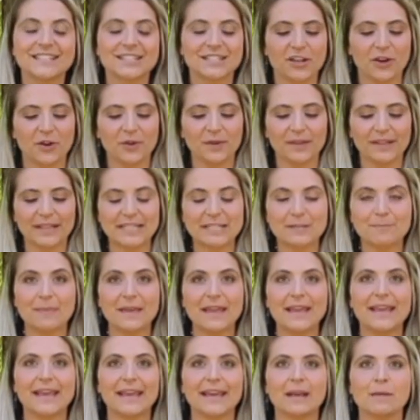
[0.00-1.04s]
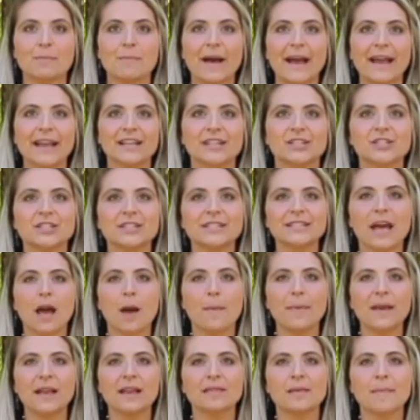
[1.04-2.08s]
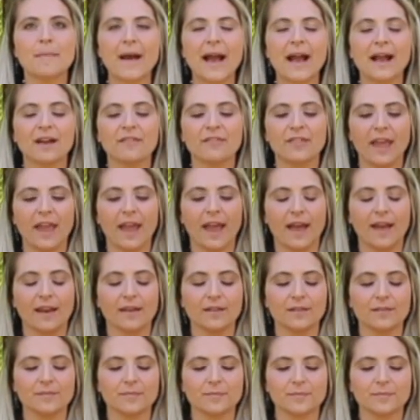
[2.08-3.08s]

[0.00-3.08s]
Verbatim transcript: so let's begin by just tapping in the back of the hand.